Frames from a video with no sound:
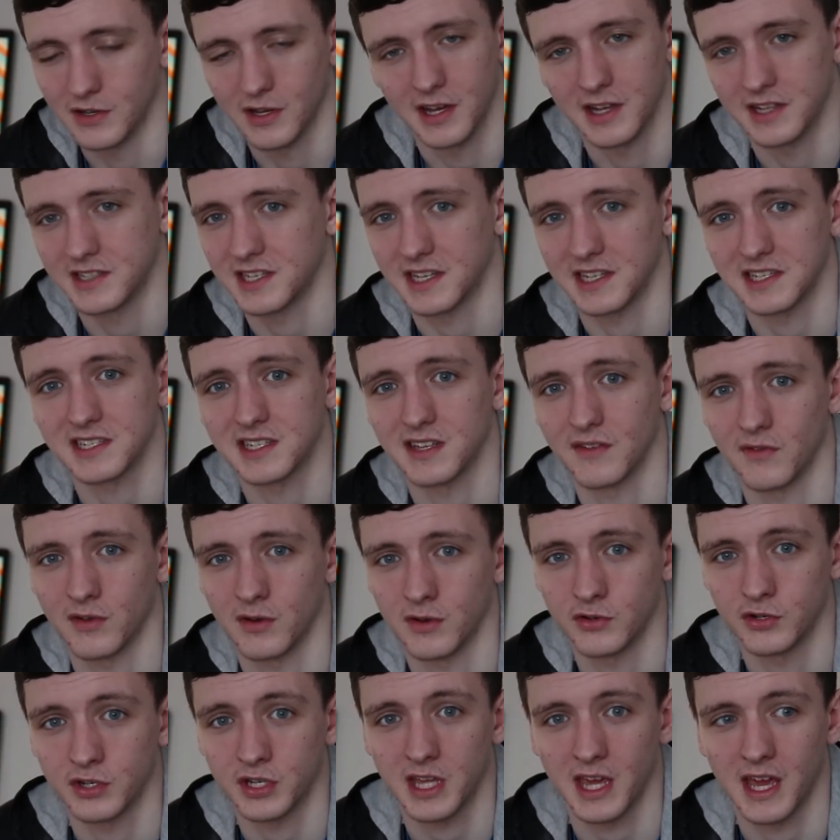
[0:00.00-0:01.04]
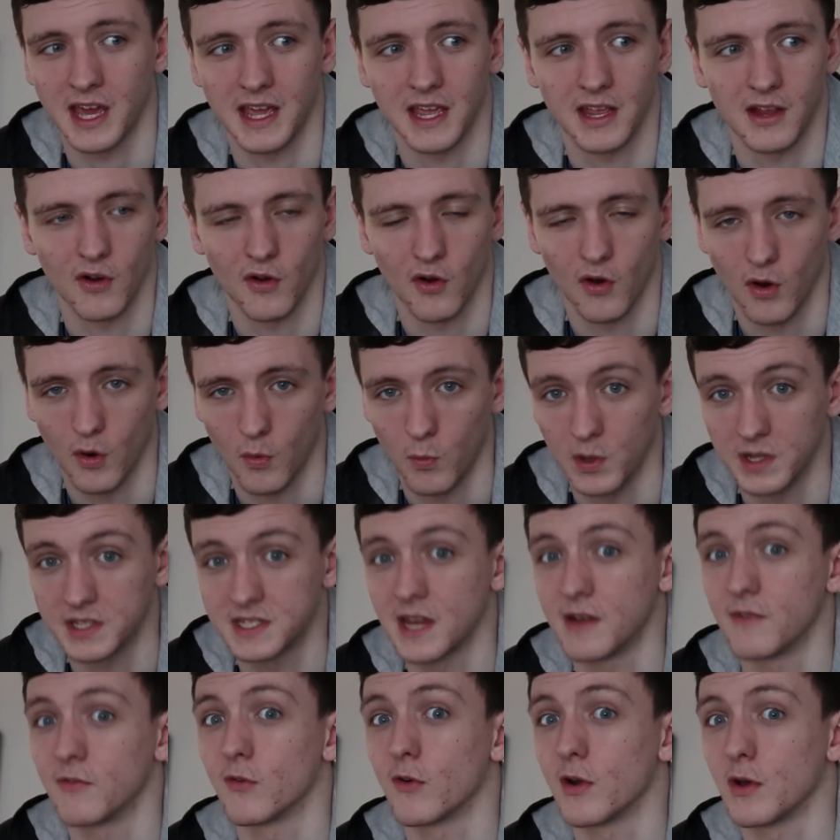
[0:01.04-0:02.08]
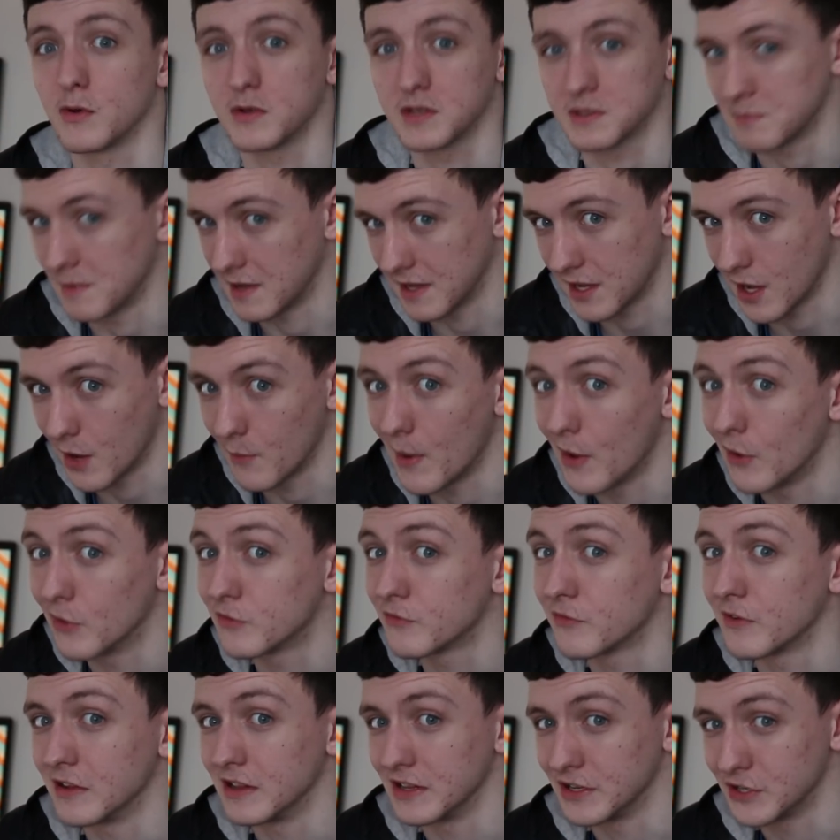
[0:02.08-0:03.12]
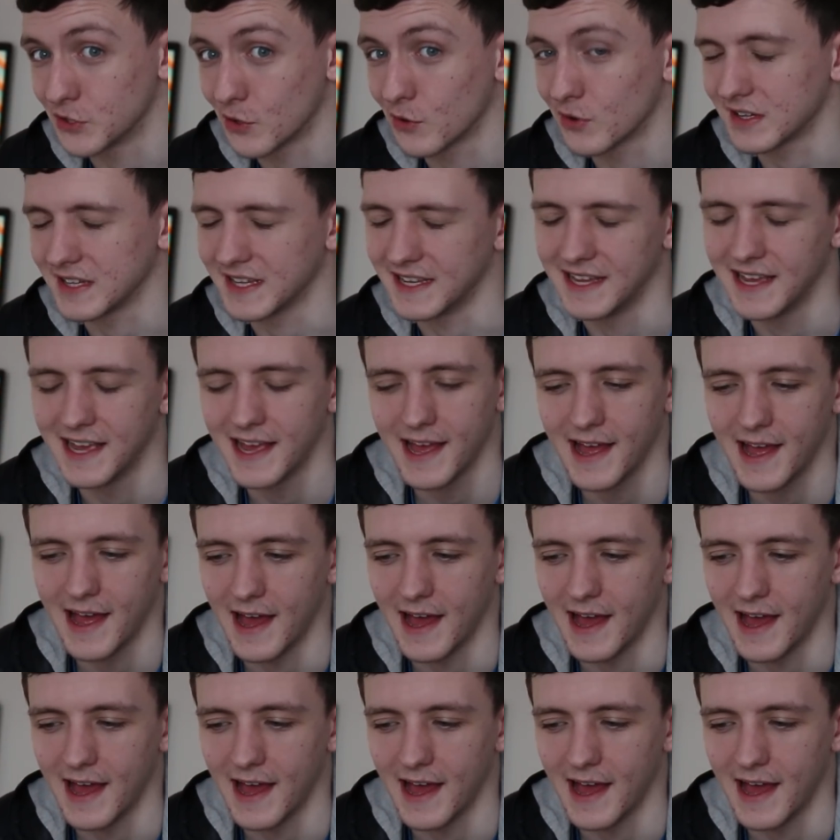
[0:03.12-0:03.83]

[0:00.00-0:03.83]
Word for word: a 6700K or whatever else may come out fairly shortly